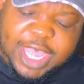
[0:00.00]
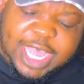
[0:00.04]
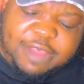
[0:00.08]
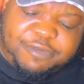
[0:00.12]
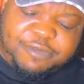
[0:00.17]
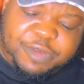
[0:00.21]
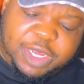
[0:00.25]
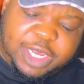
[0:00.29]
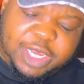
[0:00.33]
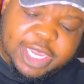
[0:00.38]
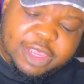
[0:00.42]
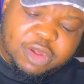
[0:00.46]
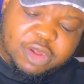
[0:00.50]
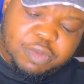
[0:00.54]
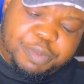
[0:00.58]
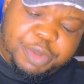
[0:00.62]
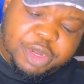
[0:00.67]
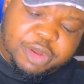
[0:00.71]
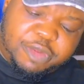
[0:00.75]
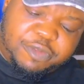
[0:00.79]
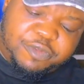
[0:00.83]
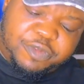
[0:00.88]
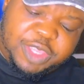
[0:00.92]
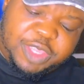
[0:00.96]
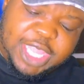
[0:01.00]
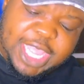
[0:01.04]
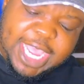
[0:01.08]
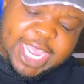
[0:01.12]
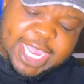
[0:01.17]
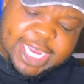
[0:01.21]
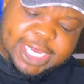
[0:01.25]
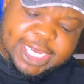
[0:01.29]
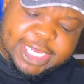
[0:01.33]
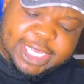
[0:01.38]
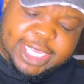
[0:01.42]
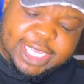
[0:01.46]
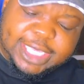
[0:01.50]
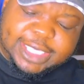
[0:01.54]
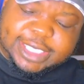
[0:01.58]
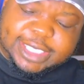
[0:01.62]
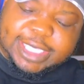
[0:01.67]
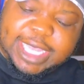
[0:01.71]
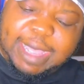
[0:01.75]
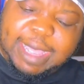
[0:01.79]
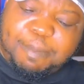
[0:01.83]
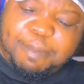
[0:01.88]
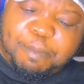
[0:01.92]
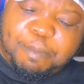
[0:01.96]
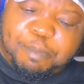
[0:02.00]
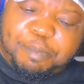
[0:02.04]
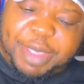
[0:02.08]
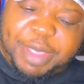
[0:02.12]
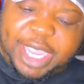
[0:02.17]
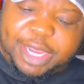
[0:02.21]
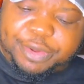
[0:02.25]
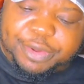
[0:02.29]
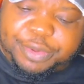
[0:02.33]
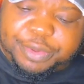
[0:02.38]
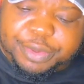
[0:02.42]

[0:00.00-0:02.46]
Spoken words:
a little bit of that, is that better?